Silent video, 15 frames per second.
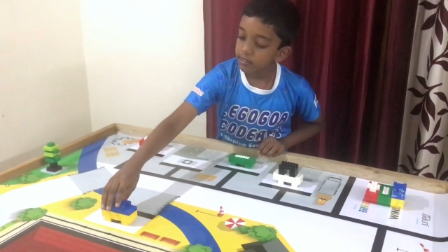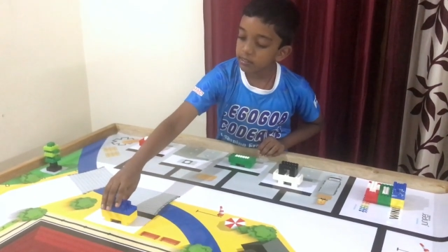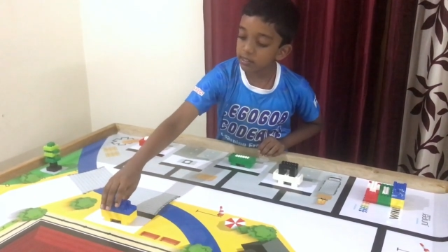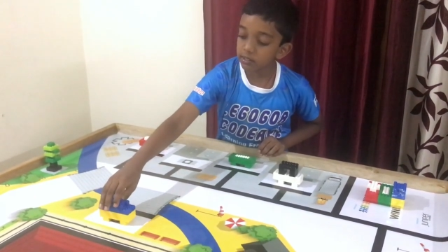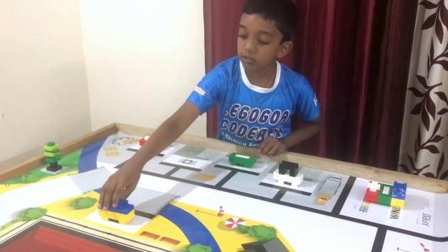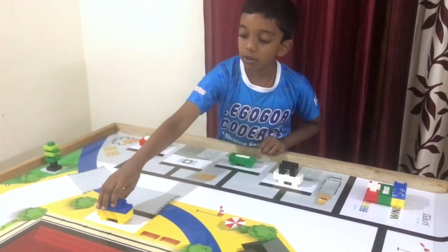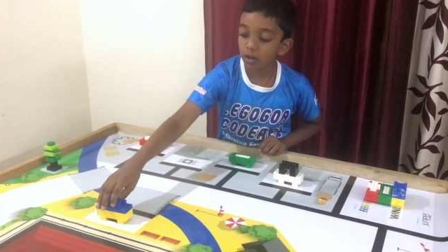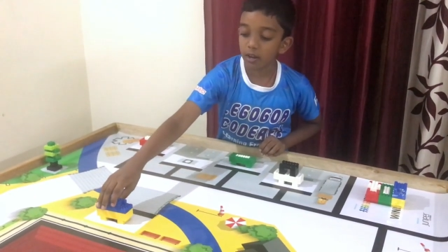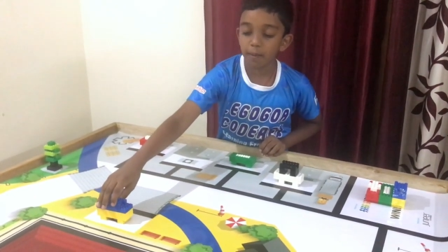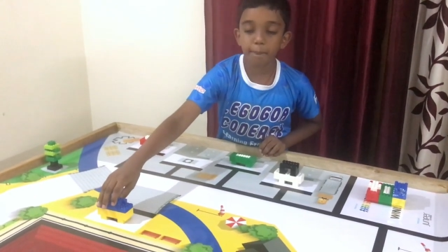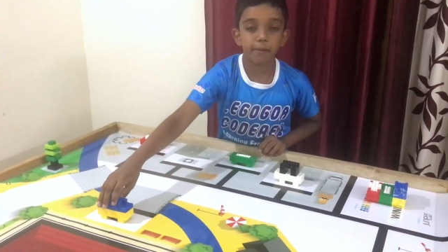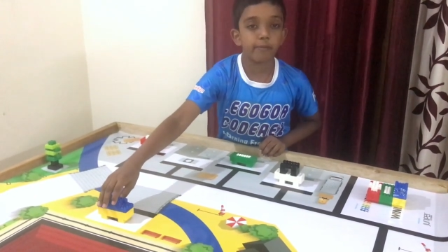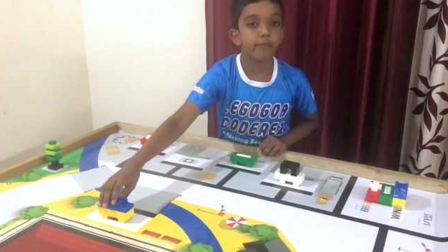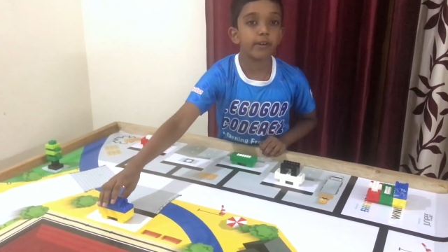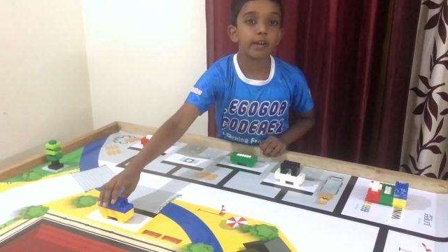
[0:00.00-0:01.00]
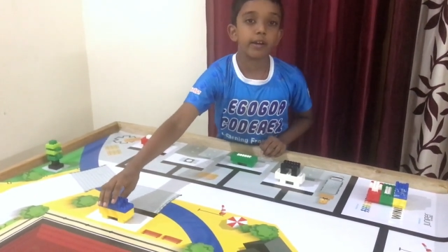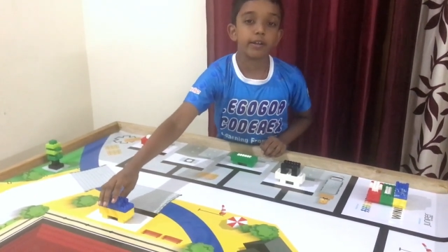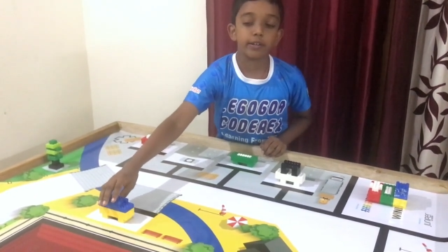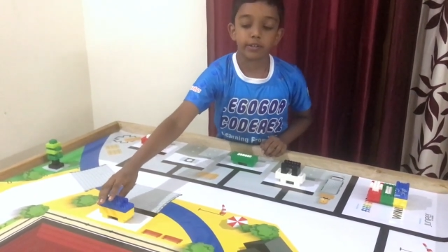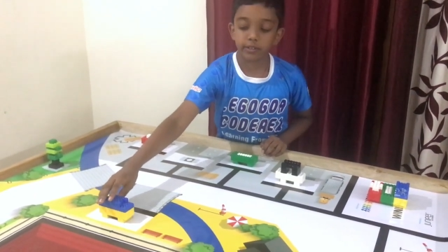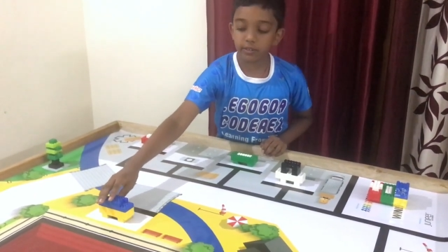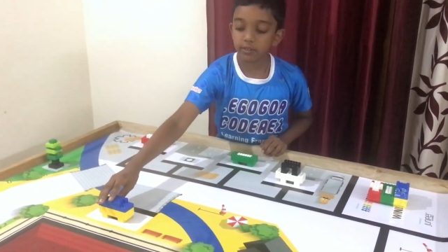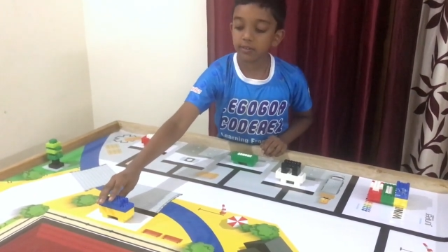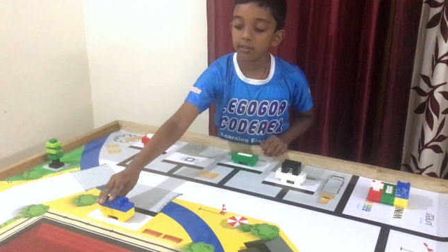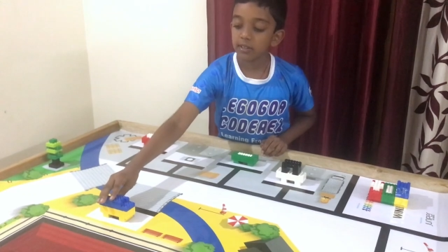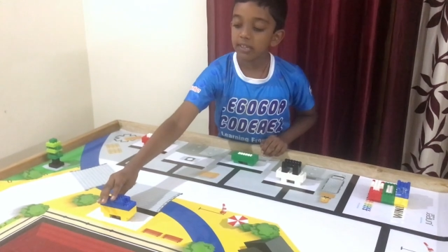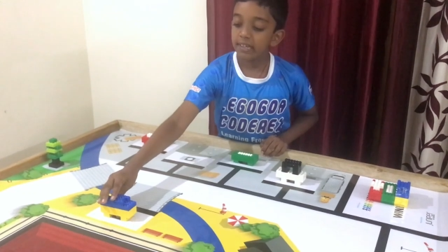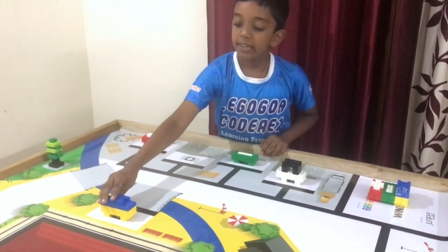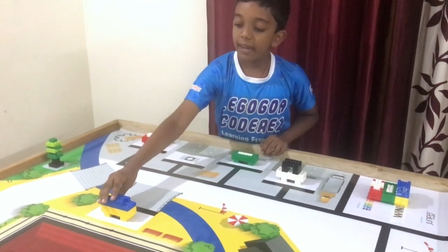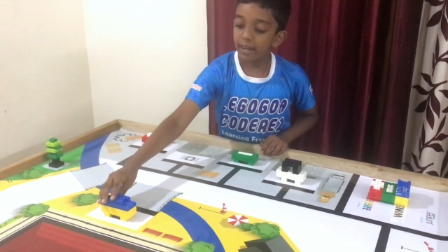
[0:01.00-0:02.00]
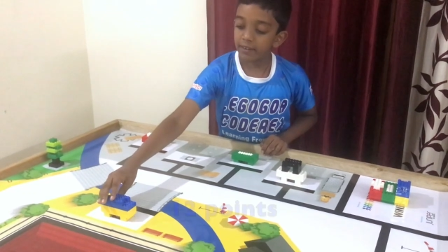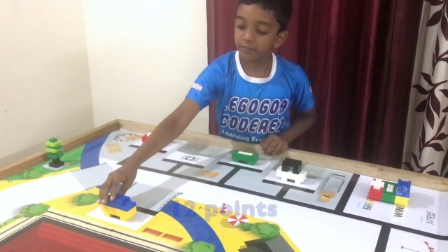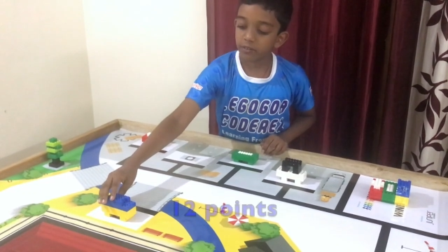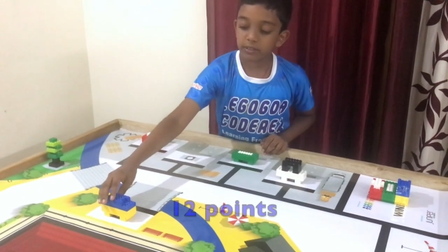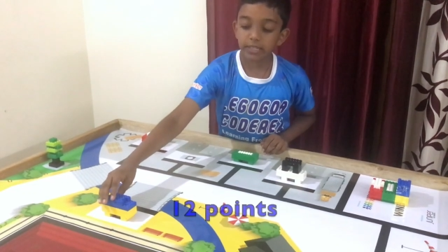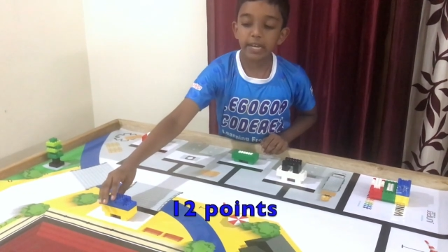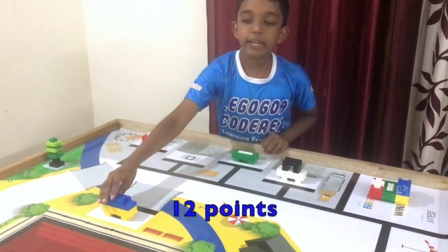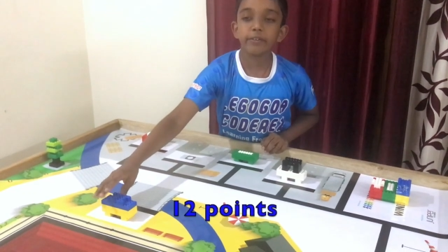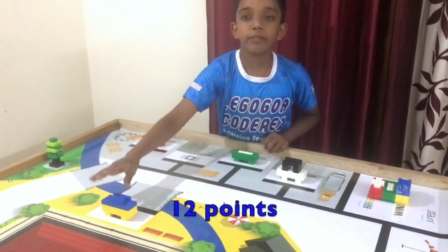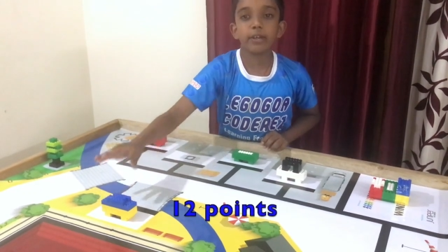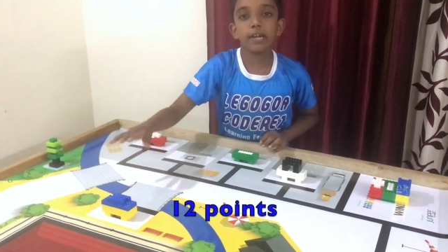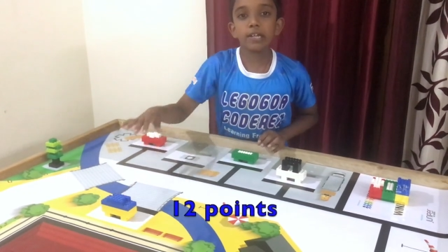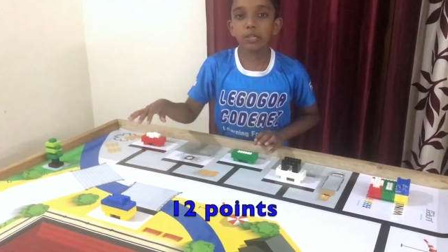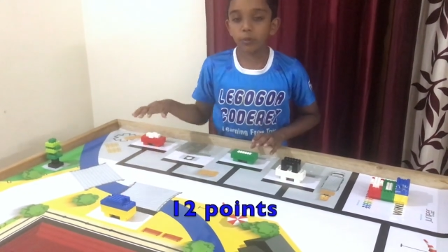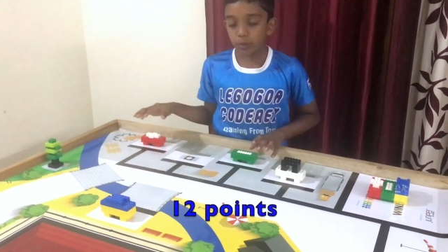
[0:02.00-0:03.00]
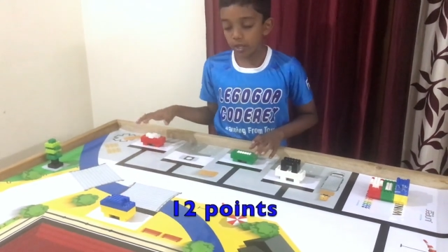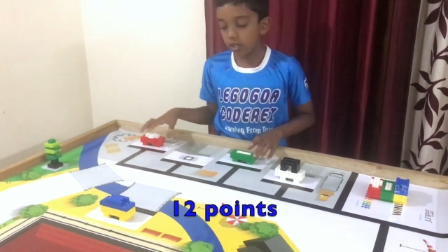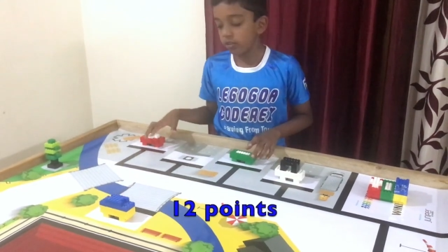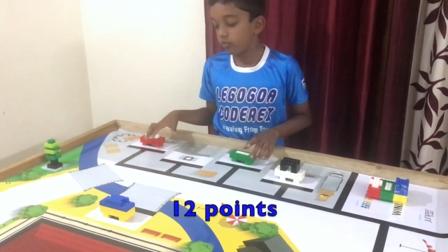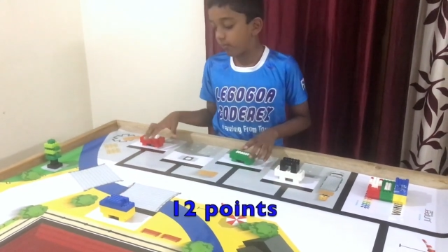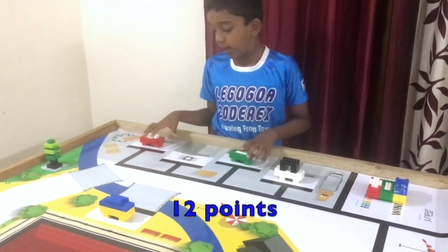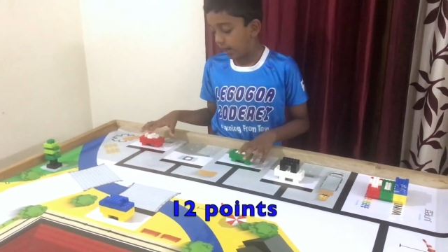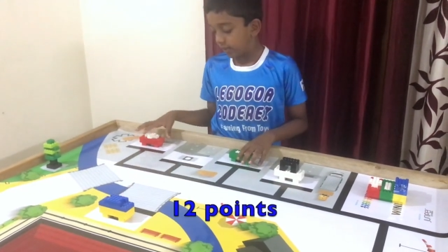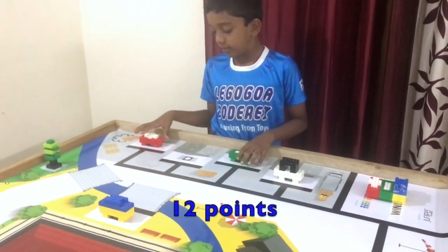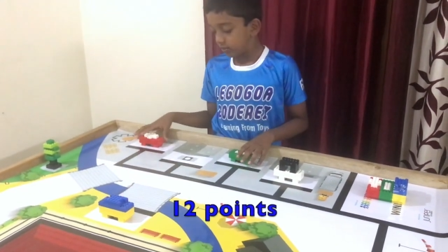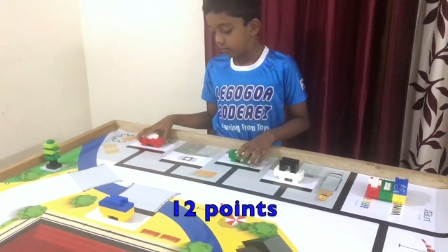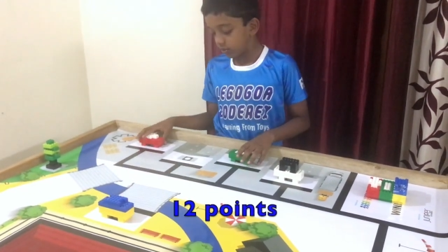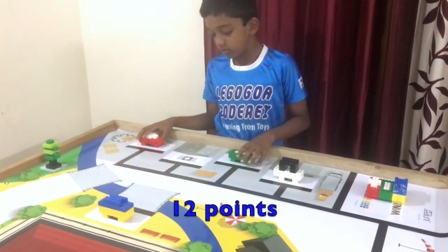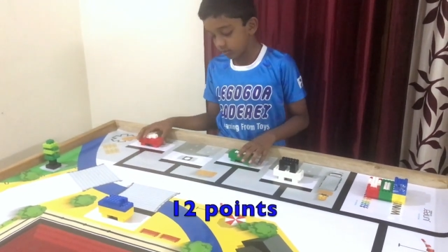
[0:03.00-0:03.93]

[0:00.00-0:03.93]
These all are perfect conditions, and for that you get 12 marks.